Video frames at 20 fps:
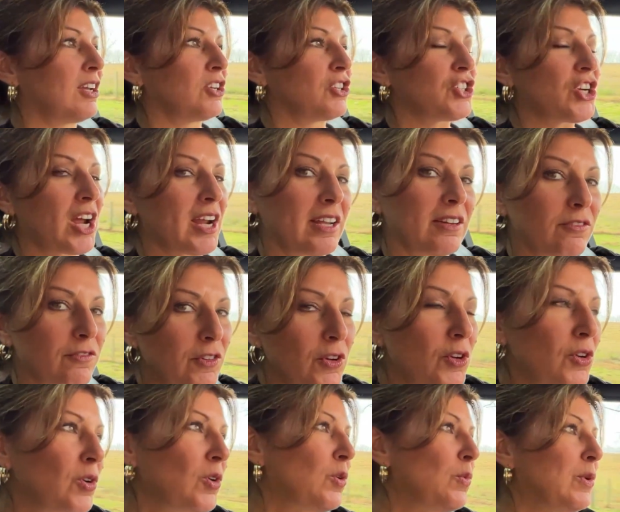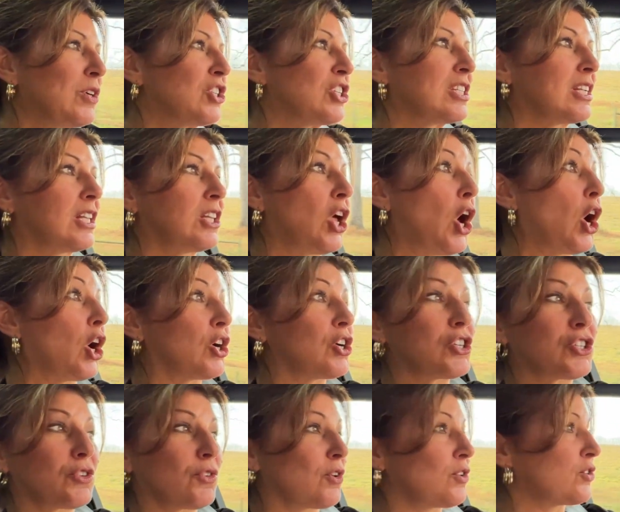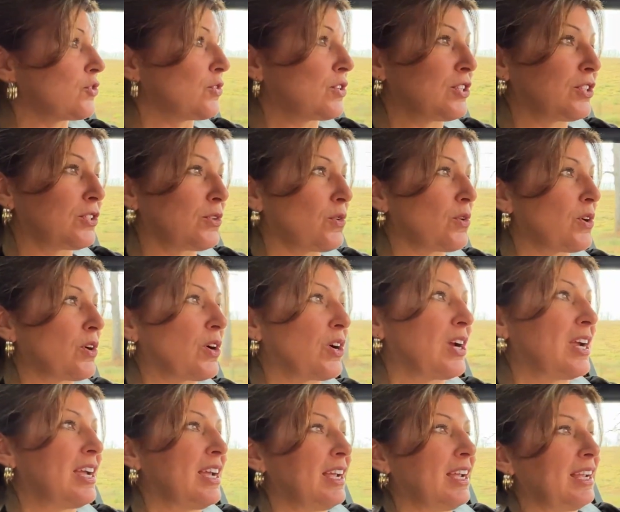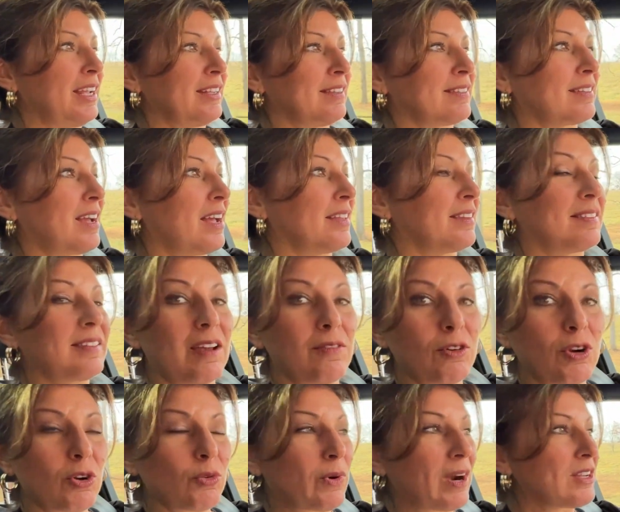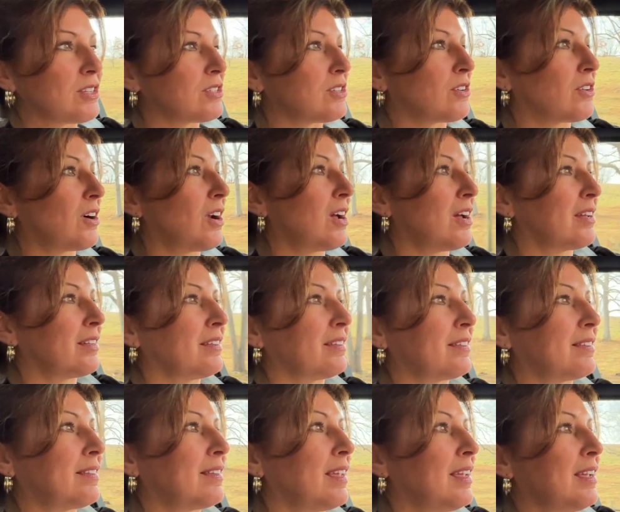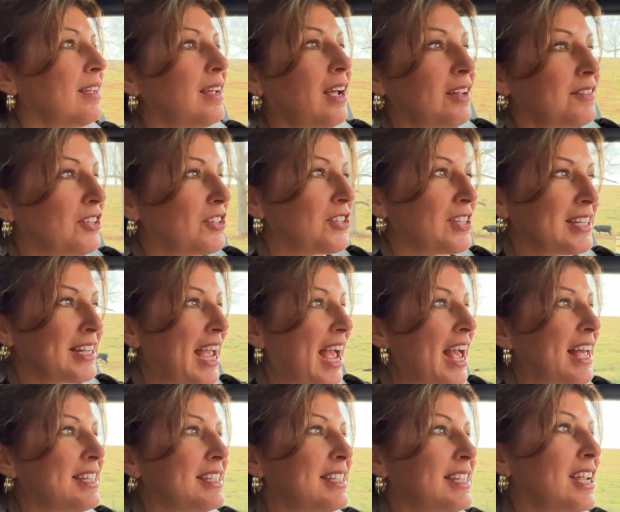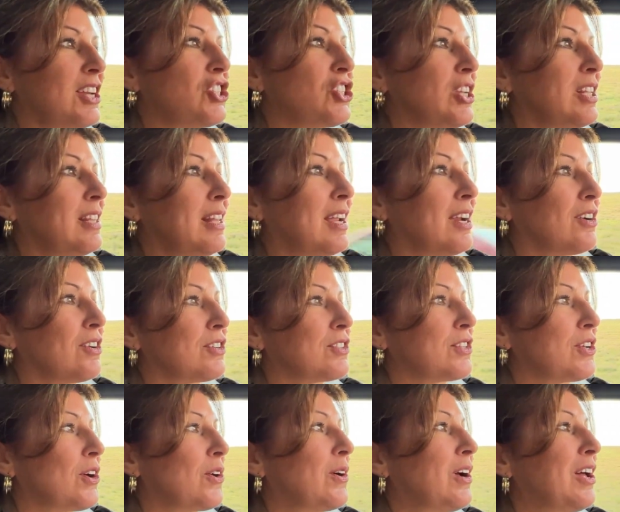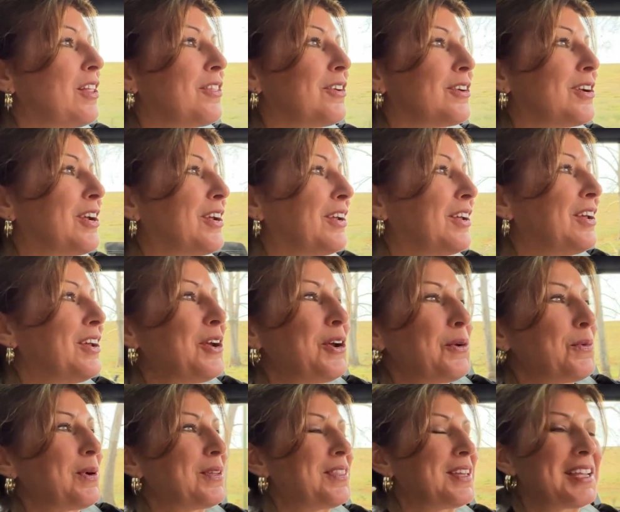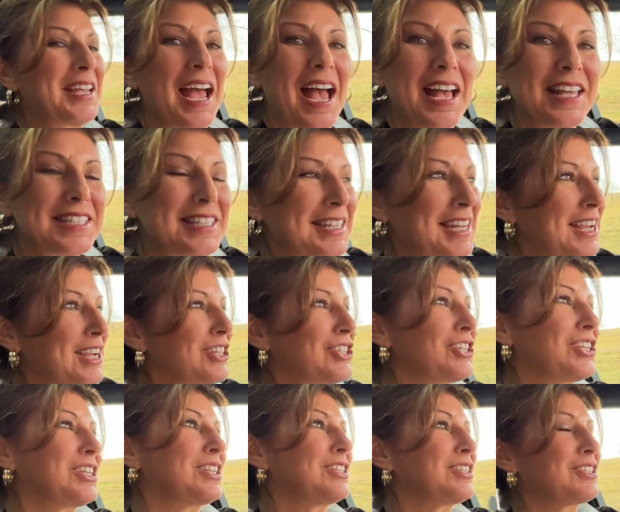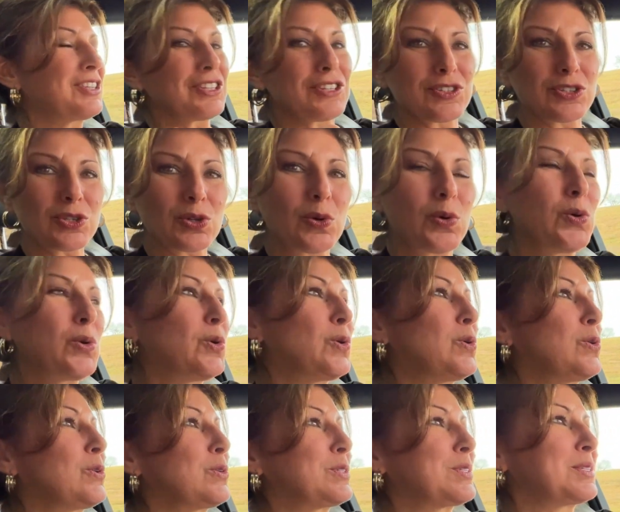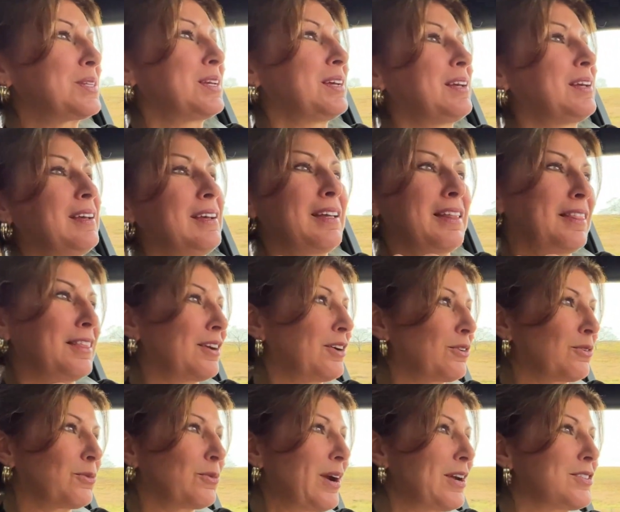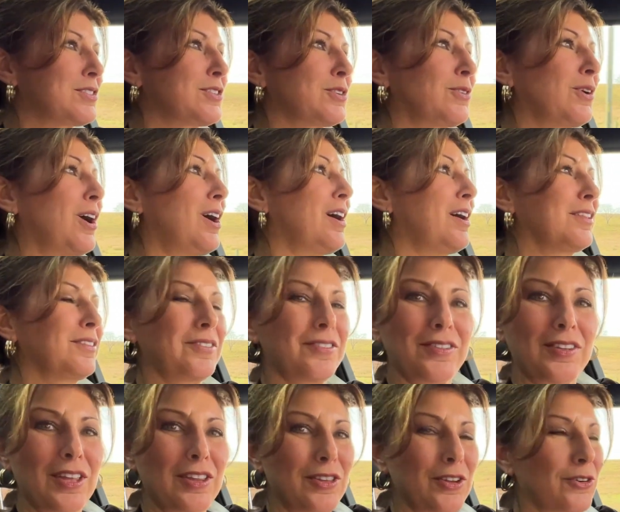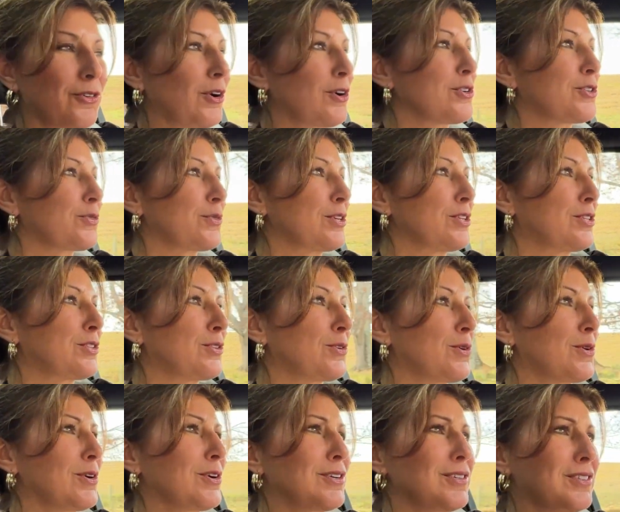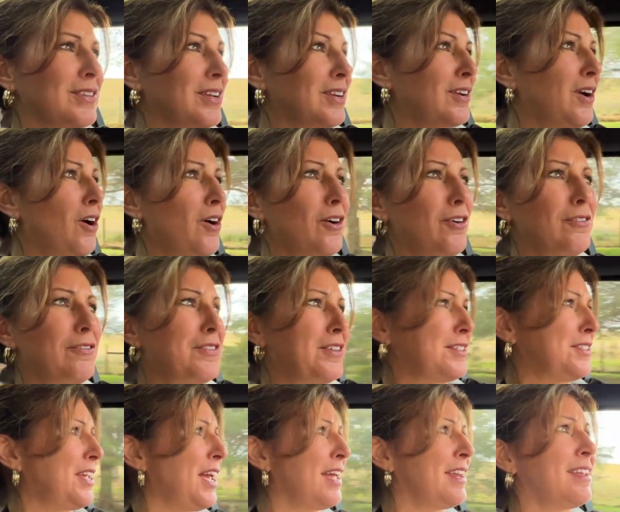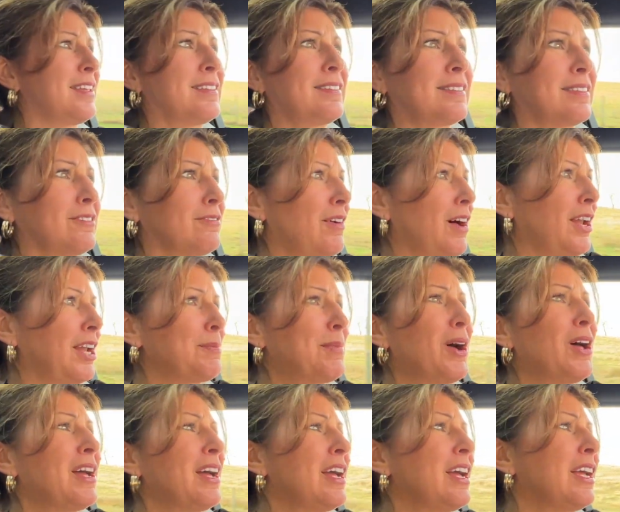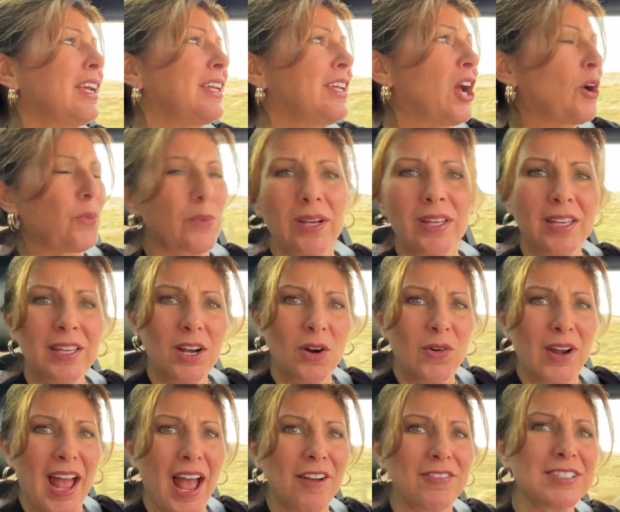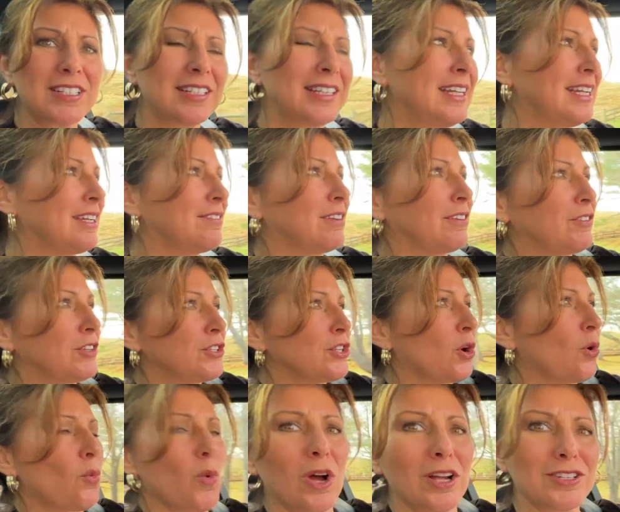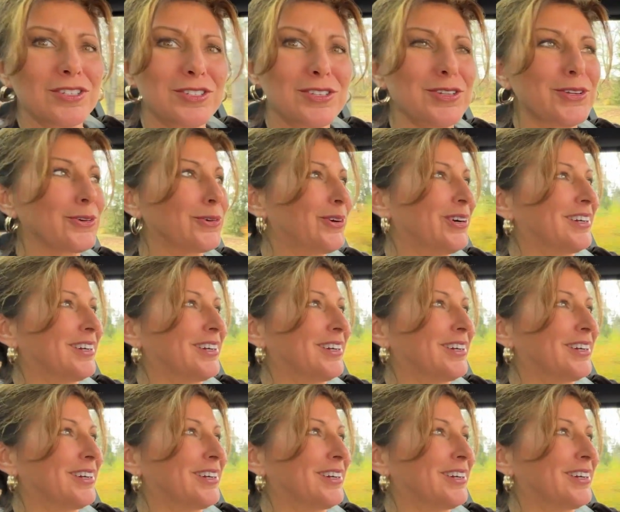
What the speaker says: Giant Food, which is a large grocery store. It's got several restaurants. There's a gas station there. So with the gas stations, the schools, the restaurants, the grocery stores, the golf, the tennis, the volleyball, you really don't have to leave if you don't want to.